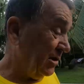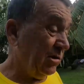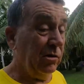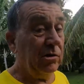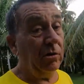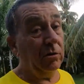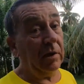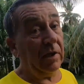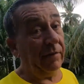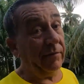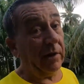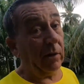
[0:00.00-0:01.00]
Still
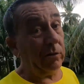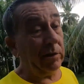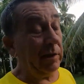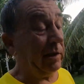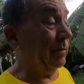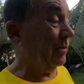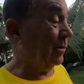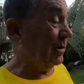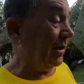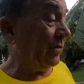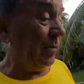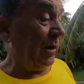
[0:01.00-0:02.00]
lovely old dear,
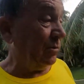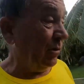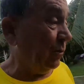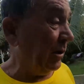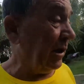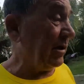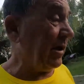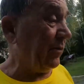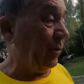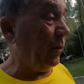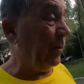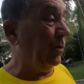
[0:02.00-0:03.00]
looks after the place. Well, we look
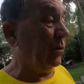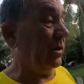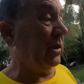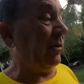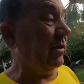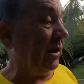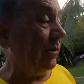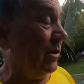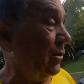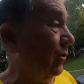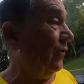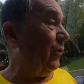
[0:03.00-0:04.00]
after her. We built the Surrey
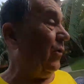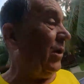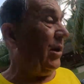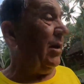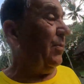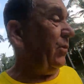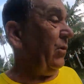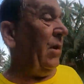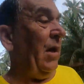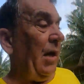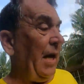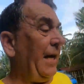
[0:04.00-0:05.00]
store for her to keep her
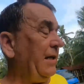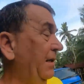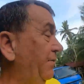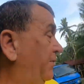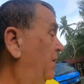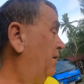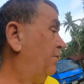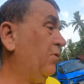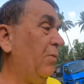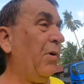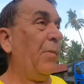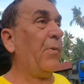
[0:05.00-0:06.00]
active.
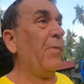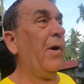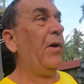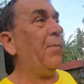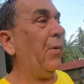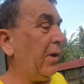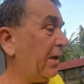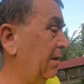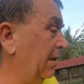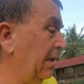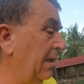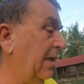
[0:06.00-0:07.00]
Brought Papa a motorbike,
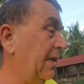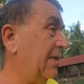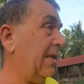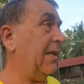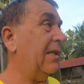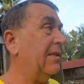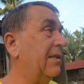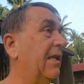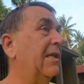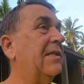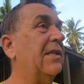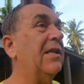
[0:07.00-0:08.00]
and
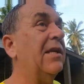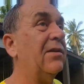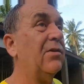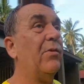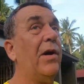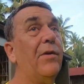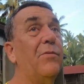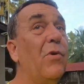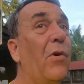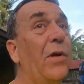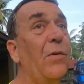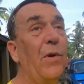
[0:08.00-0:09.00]
he's the king of the road
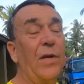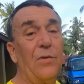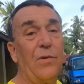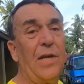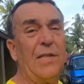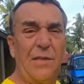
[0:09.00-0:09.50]
riding around on that.